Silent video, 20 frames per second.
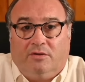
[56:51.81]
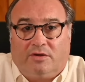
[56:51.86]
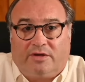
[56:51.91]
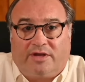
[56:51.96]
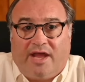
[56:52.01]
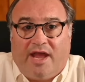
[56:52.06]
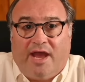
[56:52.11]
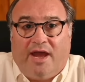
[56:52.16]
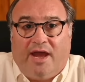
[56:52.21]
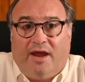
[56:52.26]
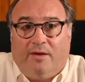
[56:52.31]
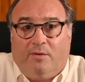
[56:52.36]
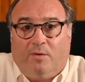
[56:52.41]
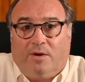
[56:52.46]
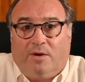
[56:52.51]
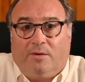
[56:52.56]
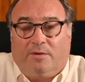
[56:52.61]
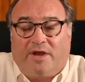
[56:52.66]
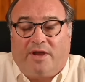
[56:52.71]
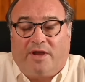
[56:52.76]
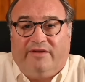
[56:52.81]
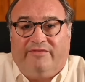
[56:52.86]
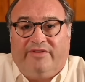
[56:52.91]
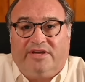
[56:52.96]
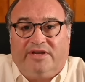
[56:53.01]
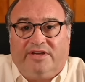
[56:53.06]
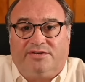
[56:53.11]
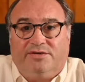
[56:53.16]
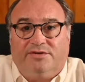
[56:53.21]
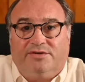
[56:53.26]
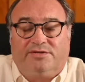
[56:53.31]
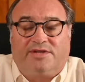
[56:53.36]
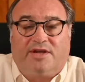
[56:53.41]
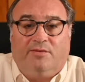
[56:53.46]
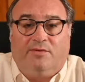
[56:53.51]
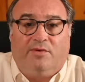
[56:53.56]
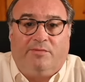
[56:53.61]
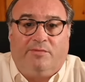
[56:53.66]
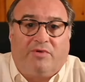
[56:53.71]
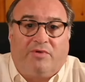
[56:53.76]
look at what, what kind of issues
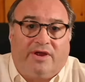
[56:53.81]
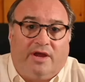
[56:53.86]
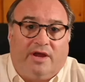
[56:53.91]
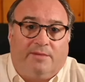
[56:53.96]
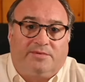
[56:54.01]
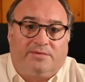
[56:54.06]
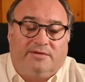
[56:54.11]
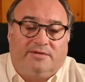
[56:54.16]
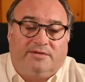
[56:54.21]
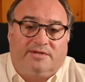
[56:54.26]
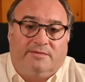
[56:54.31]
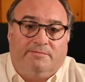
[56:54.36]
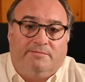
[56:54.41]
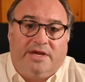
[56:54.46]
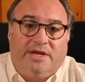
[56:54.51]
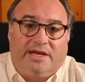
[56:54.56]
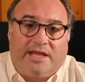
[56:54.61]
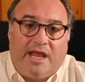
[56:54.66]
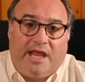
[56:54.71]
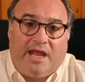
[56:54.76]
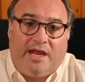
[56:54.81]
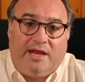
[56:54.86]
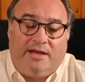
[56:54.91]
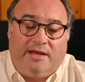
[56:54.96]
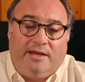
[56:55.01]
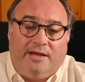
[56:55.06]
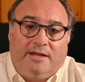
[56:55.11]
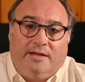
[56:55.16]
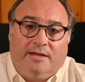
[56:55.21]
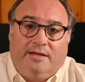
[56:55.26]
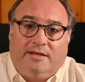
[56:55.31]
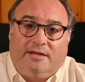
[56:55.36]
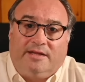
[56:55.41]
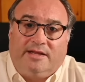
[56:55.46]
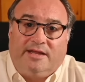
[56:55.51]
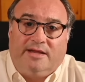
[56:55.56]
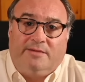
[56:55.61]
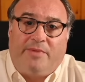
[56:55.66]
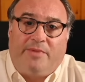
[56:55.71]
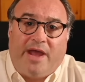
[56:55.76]
can we bring up to, to mitigate
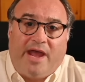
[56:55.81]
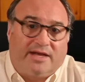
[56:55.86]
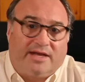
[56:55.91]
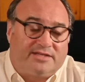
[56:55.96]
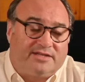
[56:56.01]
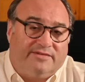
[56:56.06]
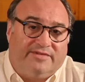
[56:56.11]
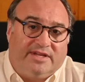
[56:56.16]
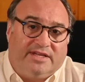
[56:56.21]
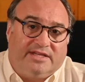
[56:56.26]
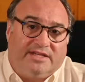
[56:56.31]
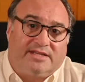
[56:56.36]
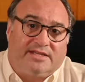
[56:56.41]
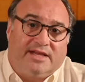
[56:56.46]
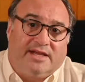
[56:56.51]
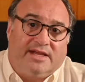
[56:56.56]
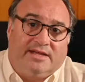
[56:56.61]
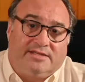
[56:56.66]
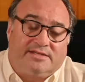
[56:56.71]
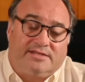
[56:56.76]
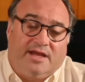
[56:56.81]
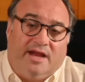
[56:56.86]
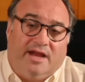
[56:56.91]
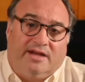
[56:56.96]
the impacts of these things.